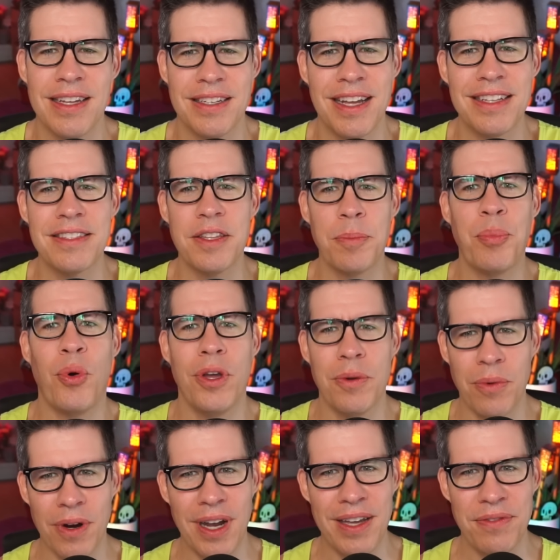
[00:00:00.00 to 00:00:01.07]
Not to the point
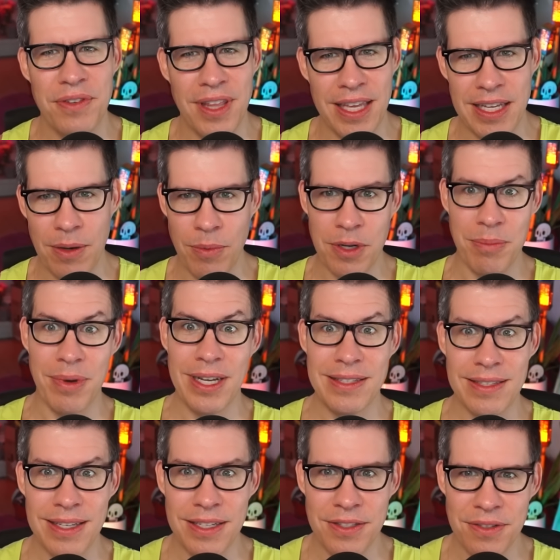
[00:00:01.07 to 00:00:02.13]
where I feel like I want to buy
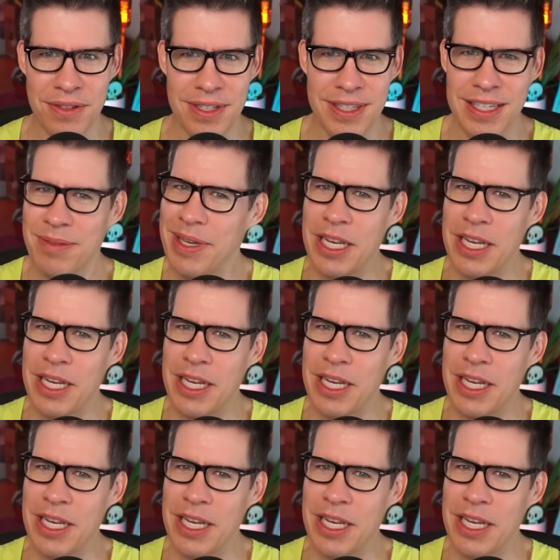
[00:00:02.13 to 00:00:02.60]
skins or anything.